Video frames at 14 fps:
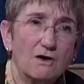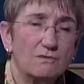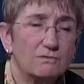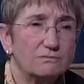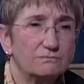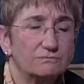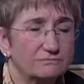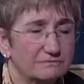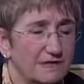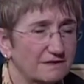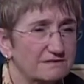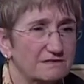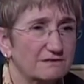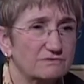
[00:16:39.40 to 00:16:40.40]
Oh,
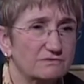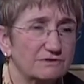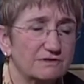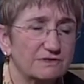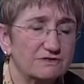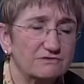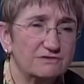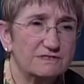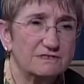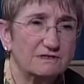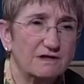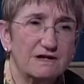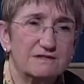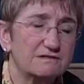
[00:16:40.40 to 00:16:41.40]
that sounds really
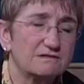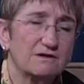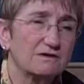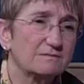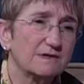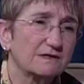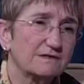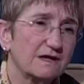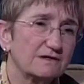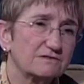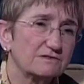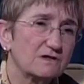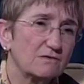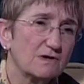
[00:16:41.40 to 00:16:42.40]
interesting. I didn't know about
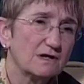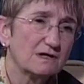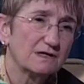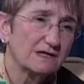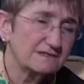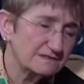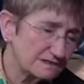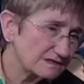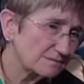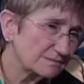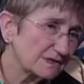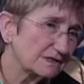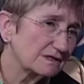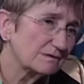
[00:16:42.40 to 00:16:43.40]
that. So is this
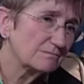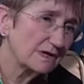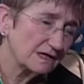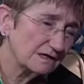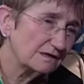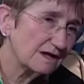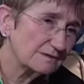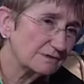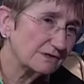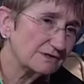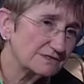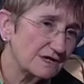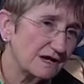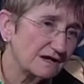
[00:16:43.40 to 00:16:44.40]
something that many
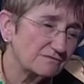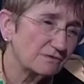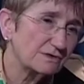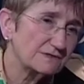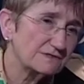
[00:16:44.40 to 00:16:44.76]
libraries have, or